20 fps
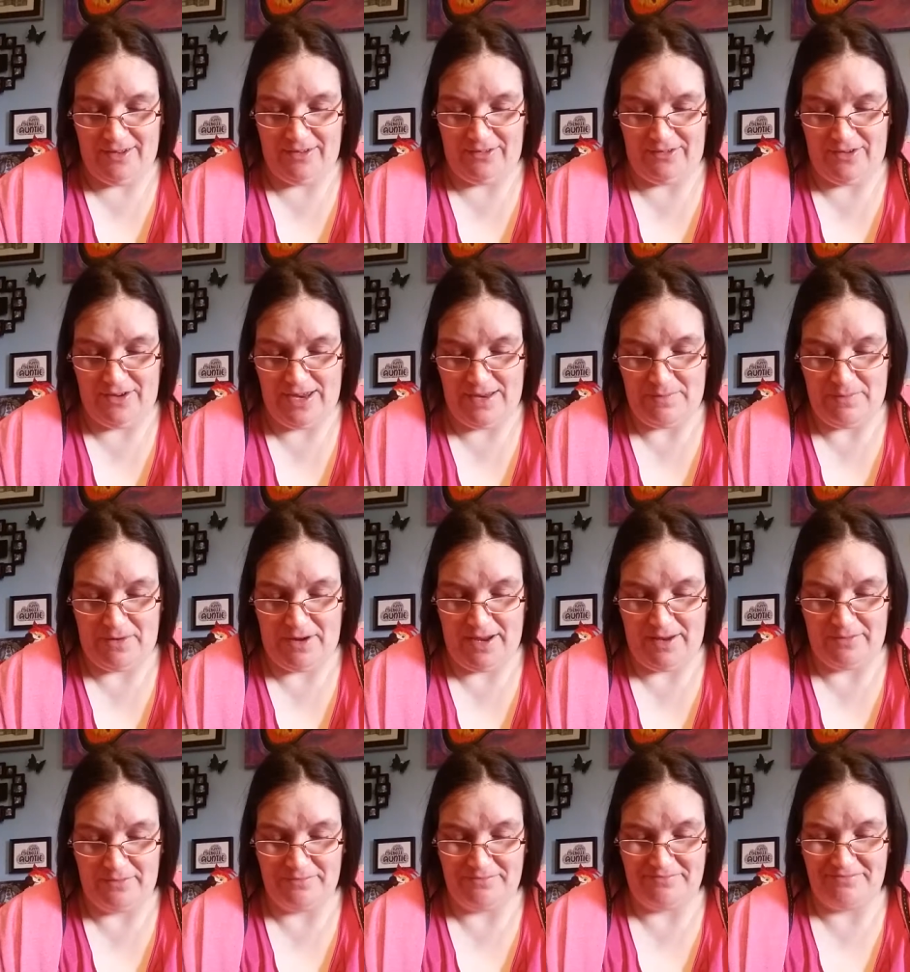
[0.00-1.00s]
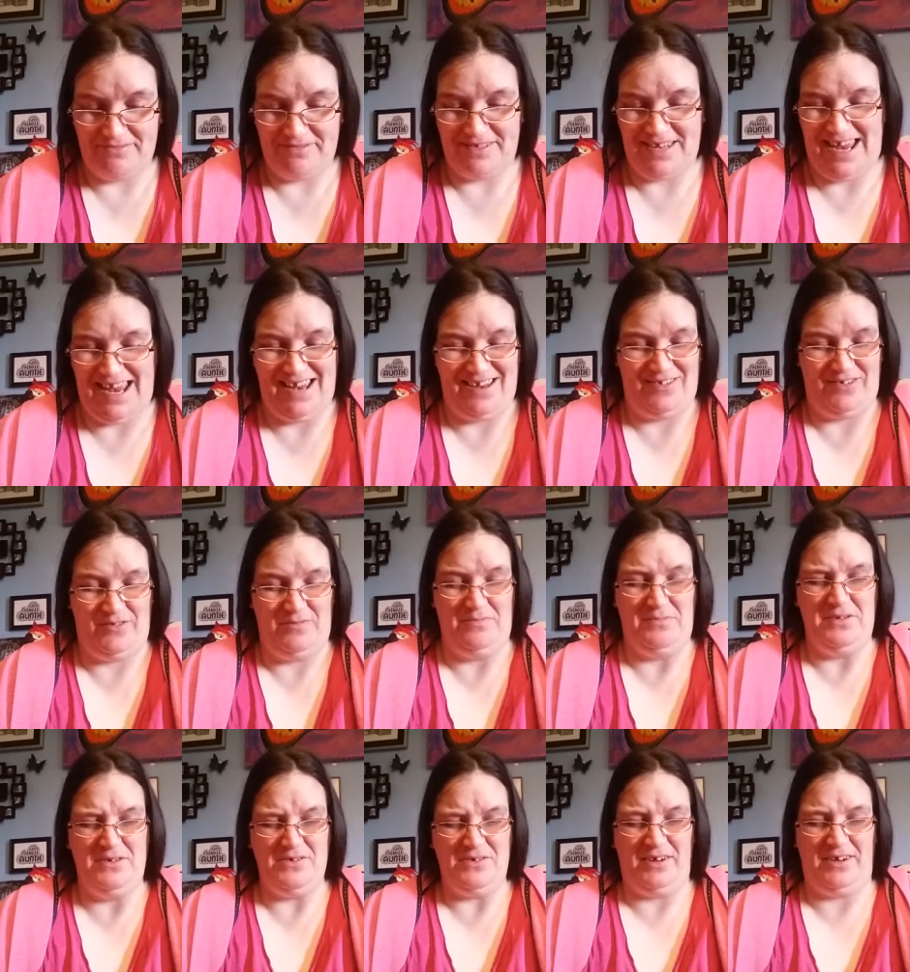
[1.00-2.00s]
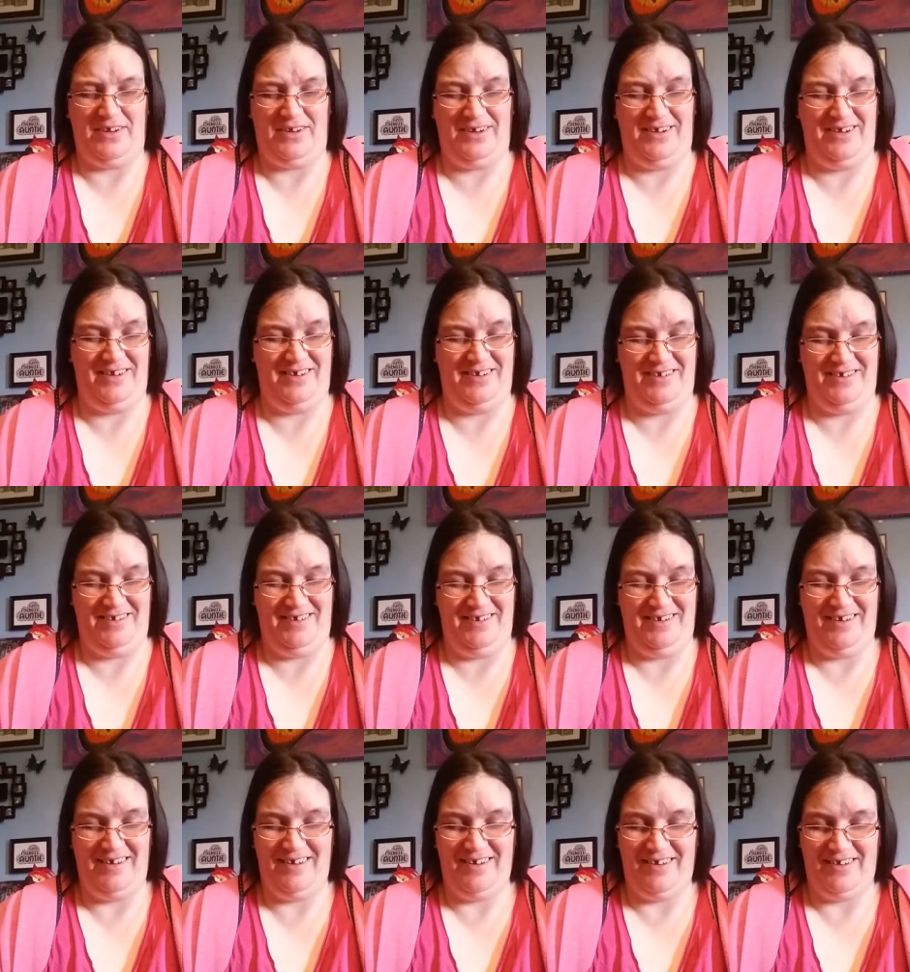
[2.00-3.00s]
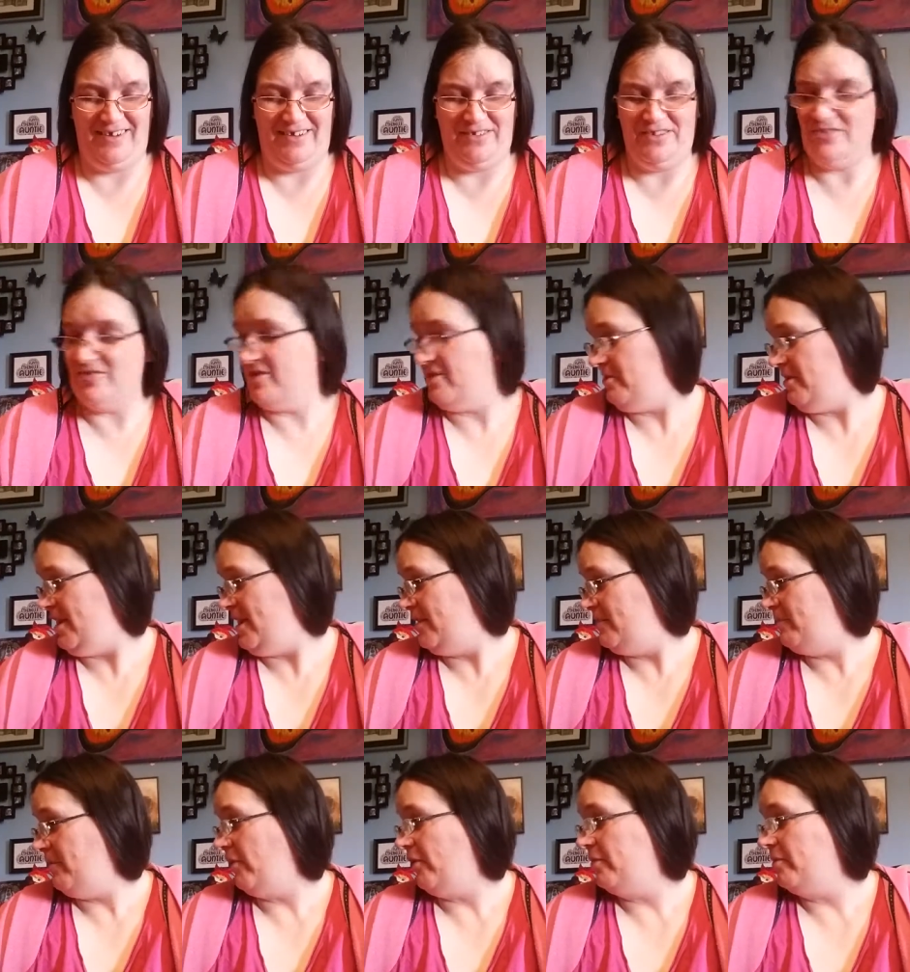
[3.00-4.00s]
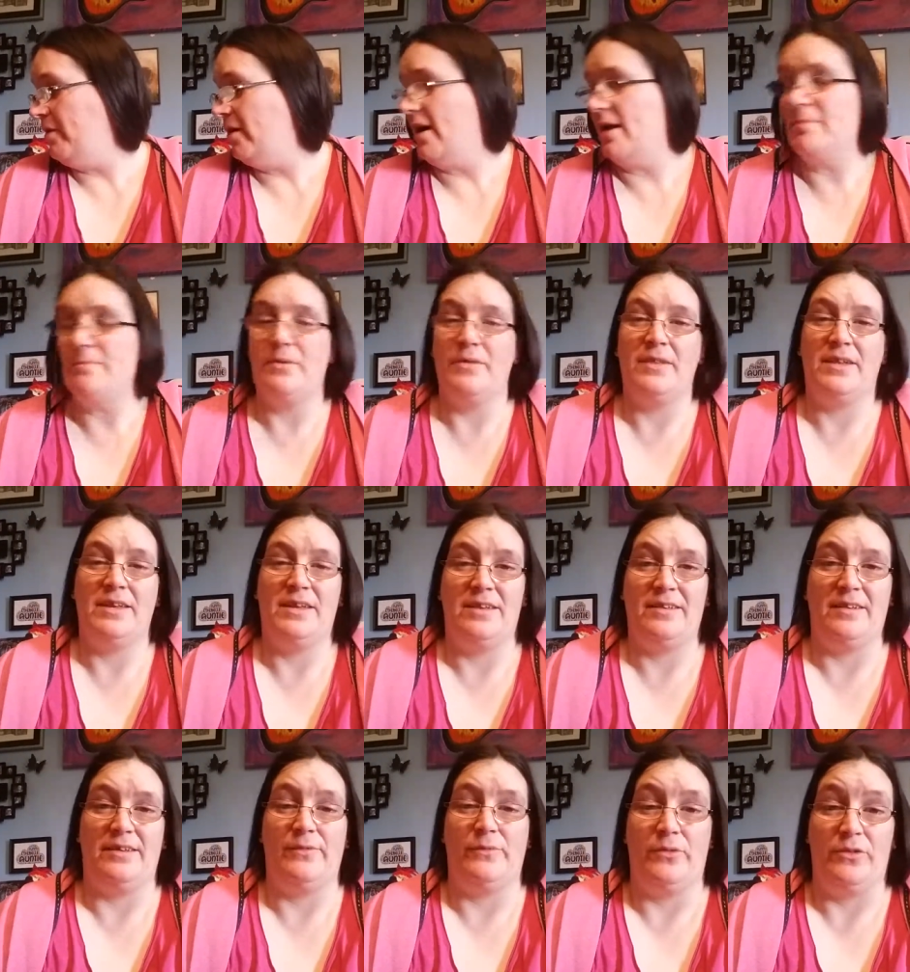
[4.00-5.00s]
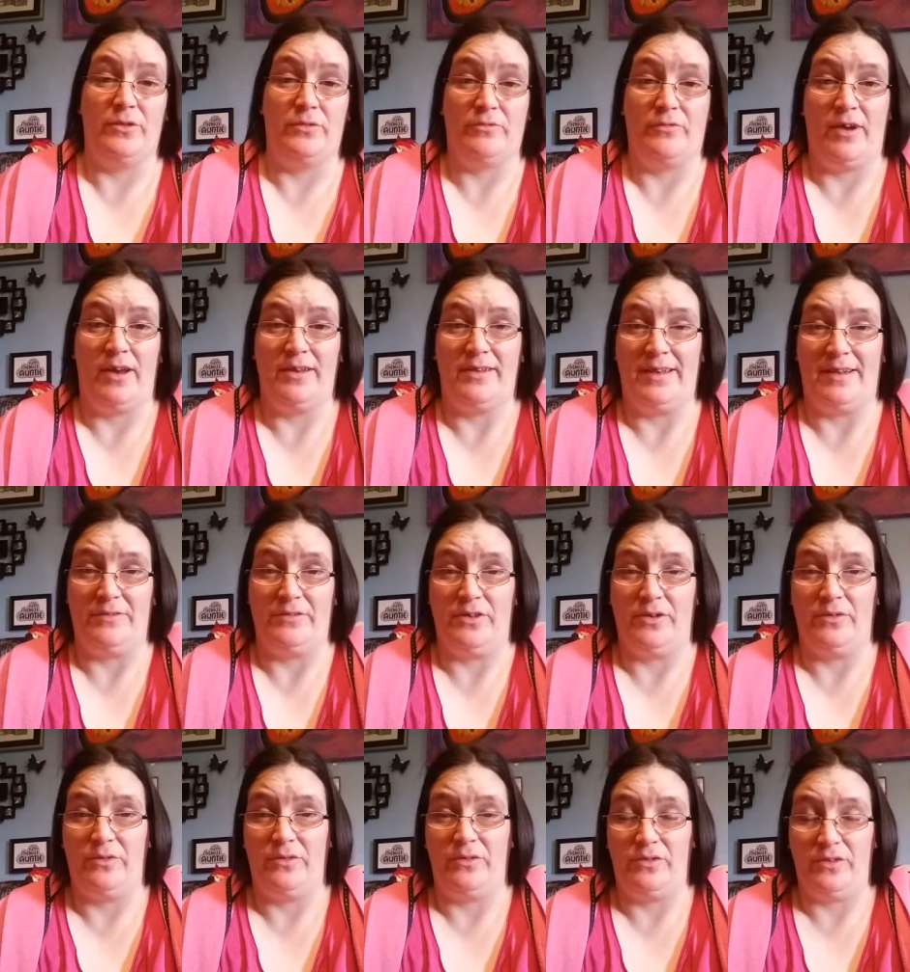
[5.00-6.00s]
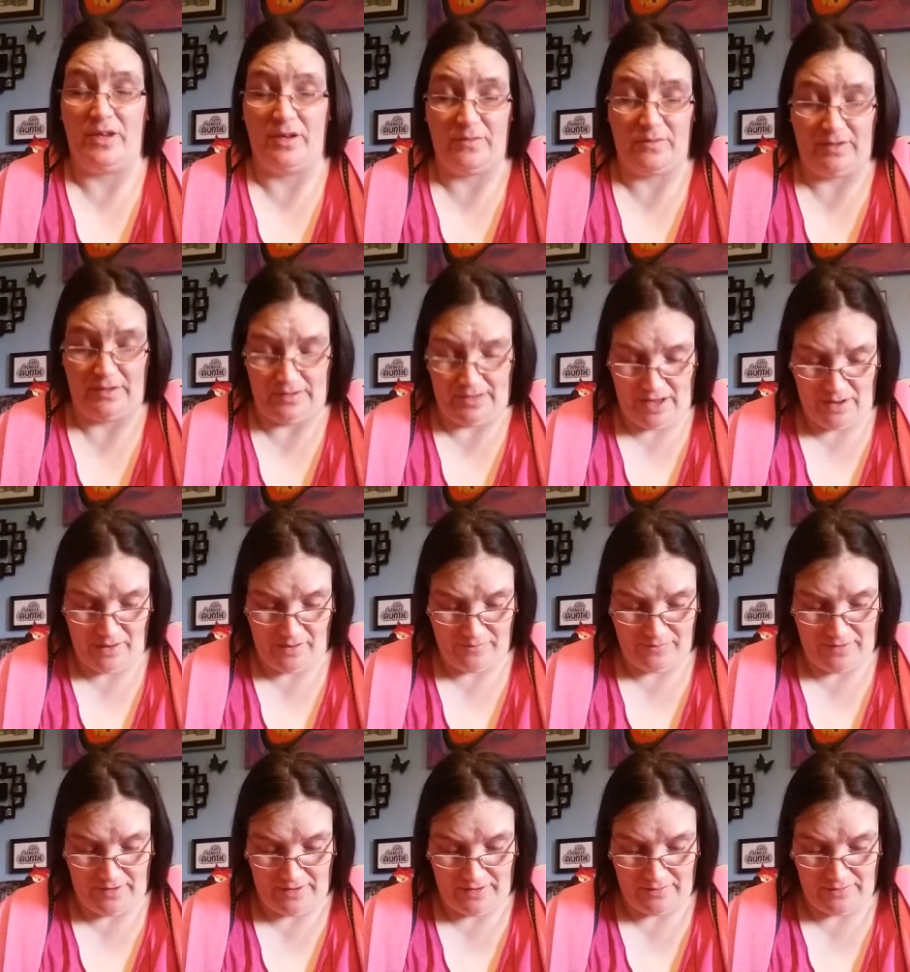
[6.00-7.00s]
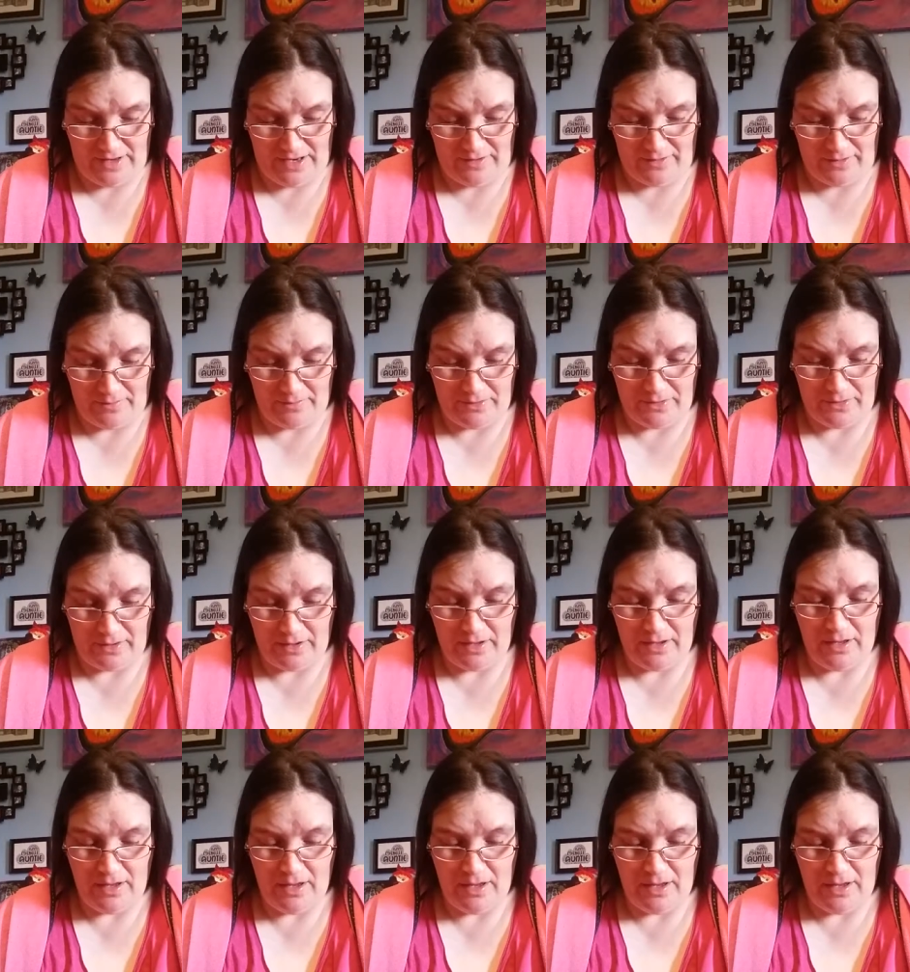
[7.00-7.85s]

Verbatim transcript: So he might get his own book. I said could, he could borrow mine, but then he said he wants to write down notes and stuff. And I'm like, oh, fair enough, get your own book.